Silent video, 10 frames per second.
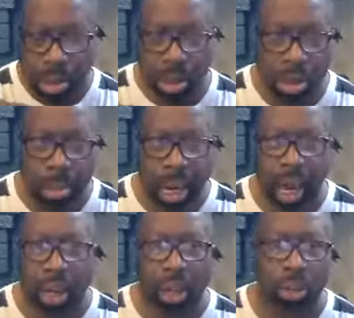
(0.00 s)
no matter how
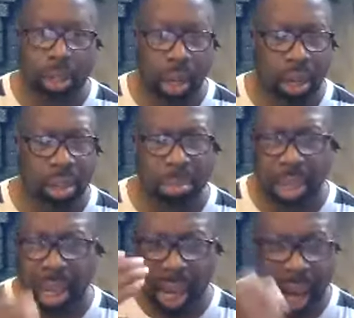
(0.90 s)
close they are to me.
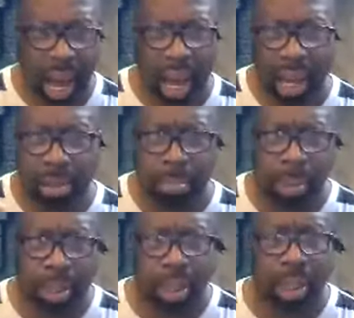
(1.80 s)
I
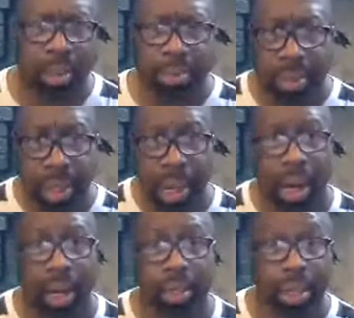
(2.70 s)
believe
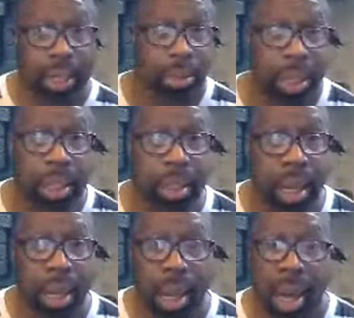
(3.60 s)
God. That's what he
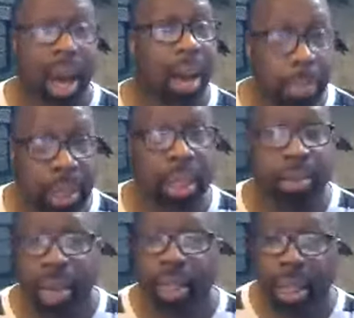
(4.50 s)
said. I
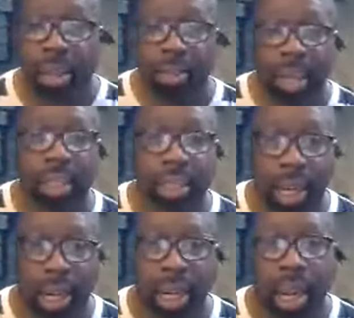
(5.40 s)
believe that if he
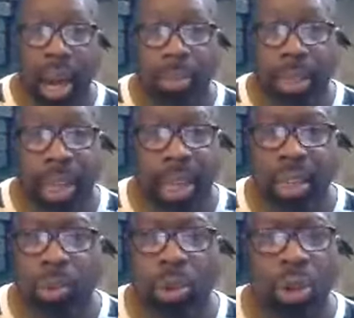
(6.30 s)
said it, I'm going to take
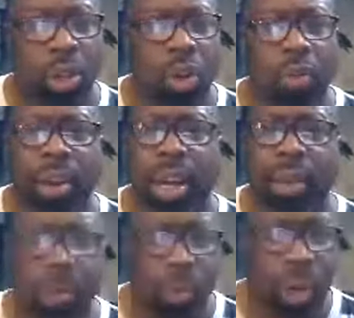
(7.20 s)
his word over
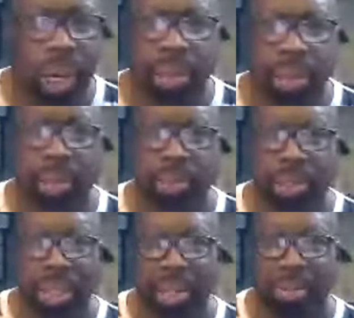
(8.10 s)
everyone else's word.
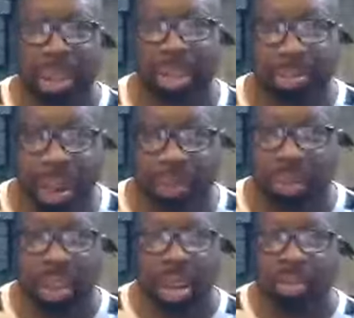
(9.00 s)
Thank you, Apostle Bradford,
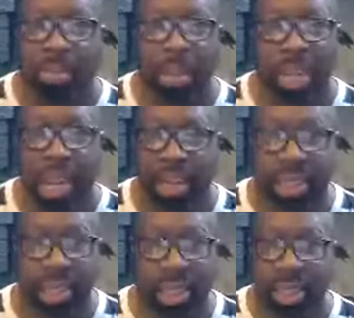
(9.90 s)
for being in the house.
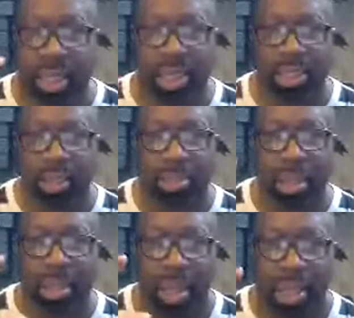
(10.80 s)
Chantel, thank you so
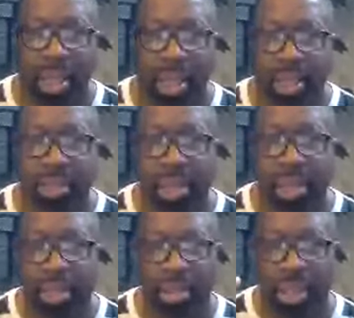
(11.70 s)
much. Thank you so
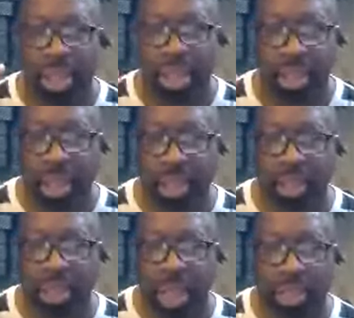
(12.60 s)
much, Lee. Thank you so
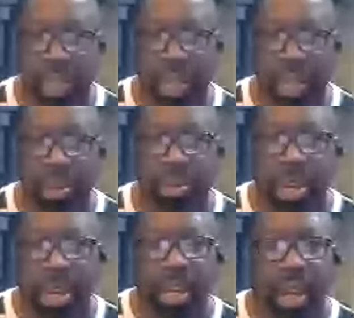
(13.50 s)
much. Jose, thank you.
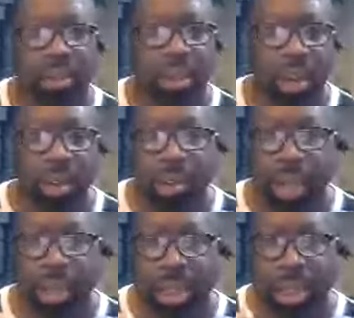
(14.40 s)
Now, now,
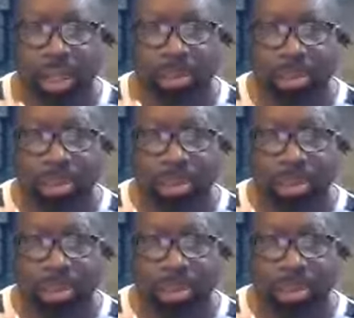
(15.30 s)
watch this.